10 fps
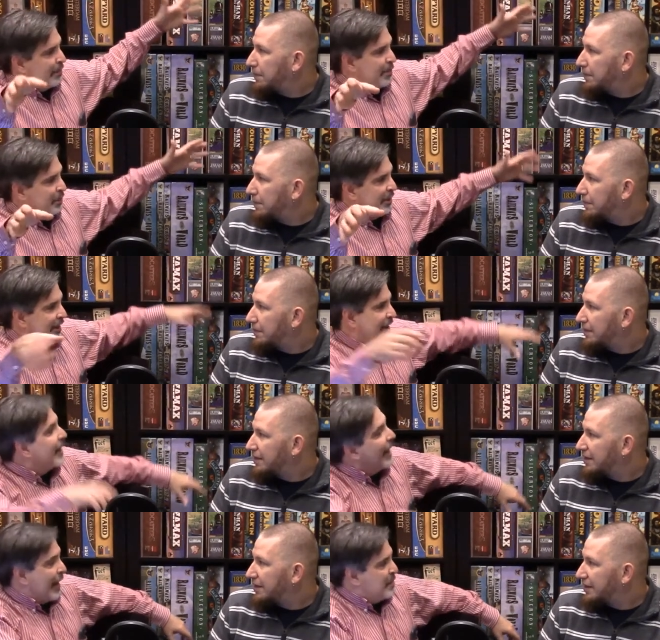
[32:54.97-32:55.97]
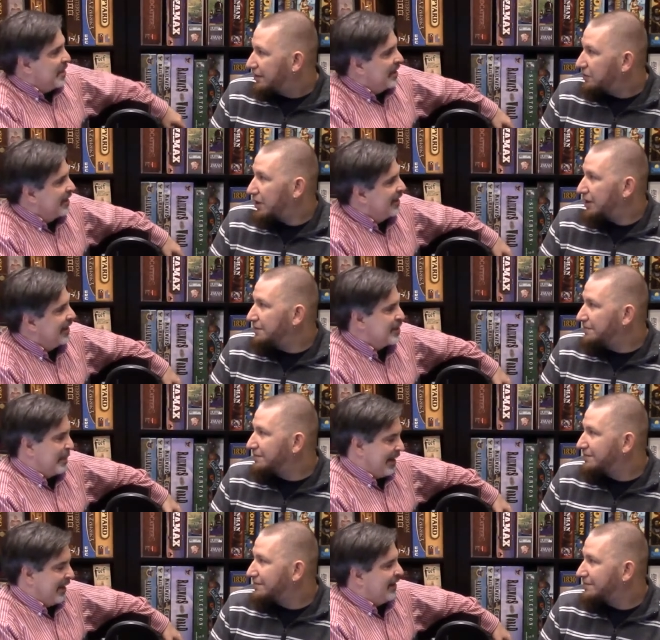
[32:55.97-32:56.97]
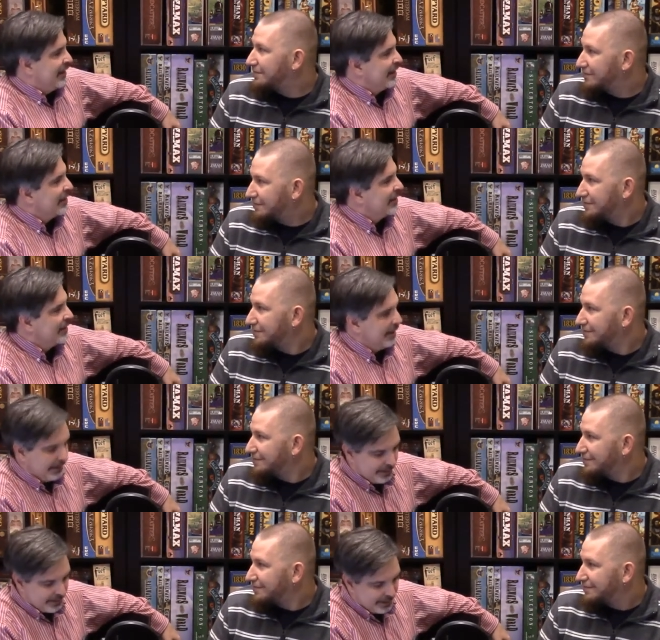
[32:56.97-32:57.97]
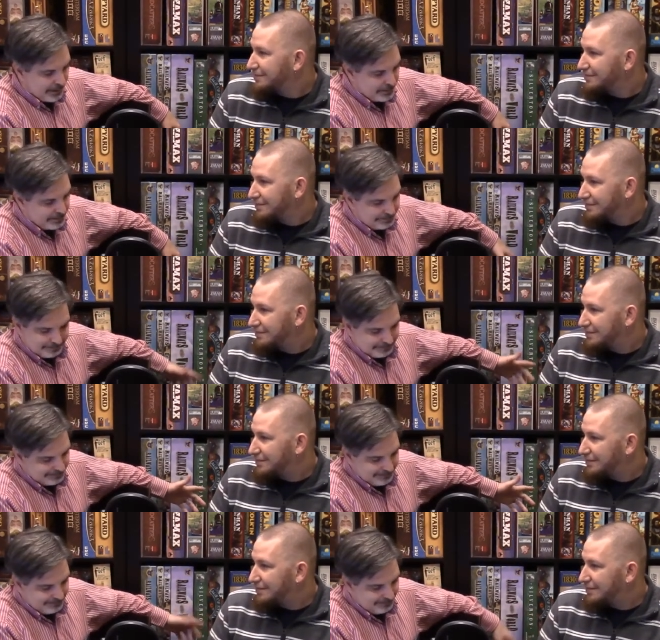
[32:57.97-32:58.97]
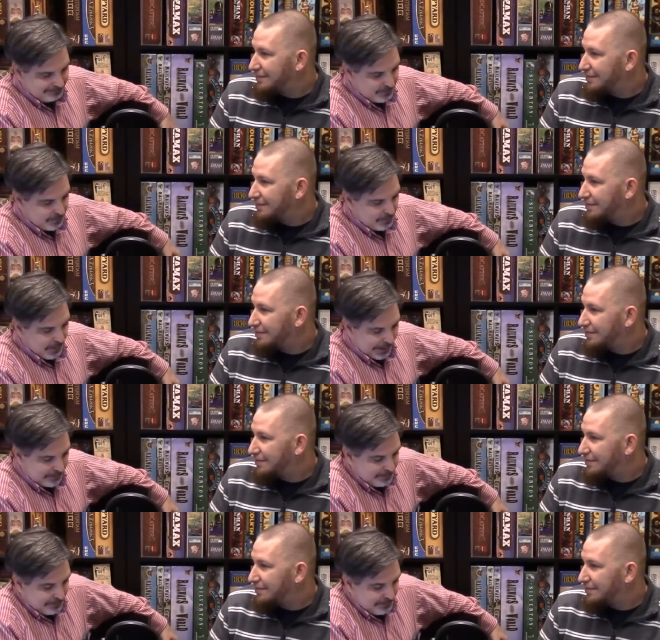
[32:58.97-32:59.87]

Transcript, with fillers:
Speaker 1: building in a game. Right. It's a mechanic, and um, like